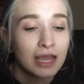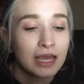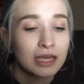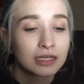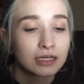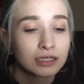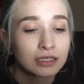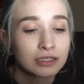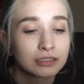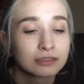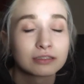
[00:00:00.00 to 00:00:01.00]
And
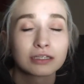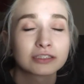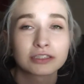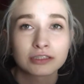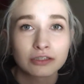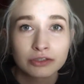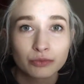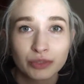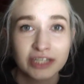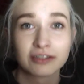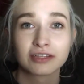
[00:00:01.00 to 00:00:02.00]
uh, it just looks
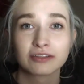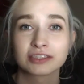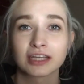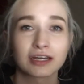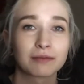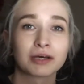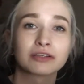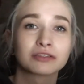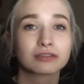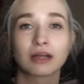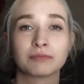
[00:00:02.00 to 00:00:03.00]
weird. It looks like I'm not,
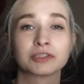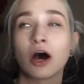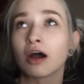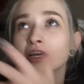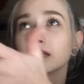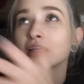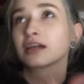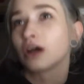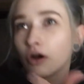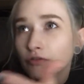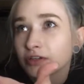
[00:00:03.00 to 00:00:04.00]
I'm talking like
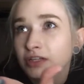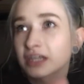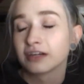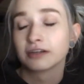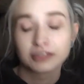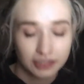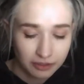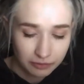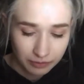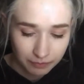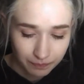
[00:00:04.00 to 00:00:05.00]
over there, you know?